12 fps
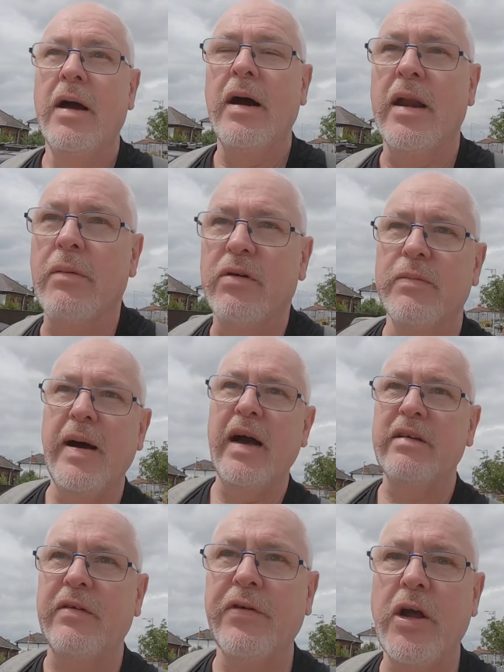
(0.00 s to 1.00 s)
and it was
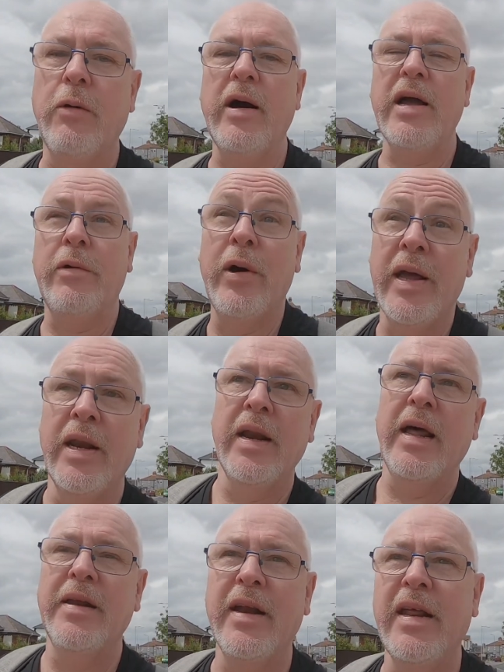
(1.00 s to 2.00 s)
marshy for quite a way
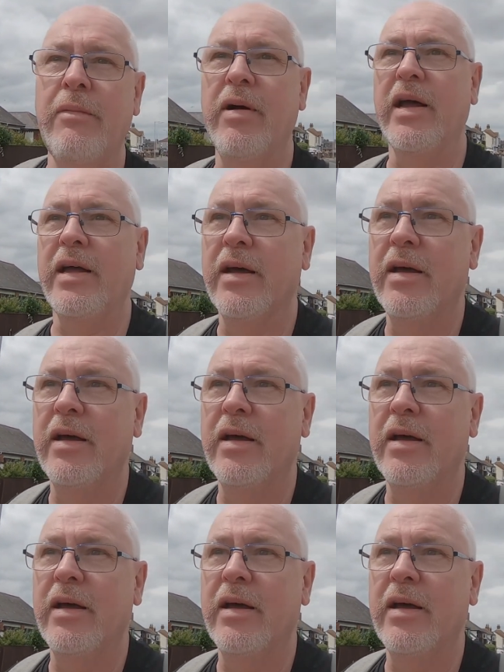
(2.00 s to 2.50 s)
inland anyway.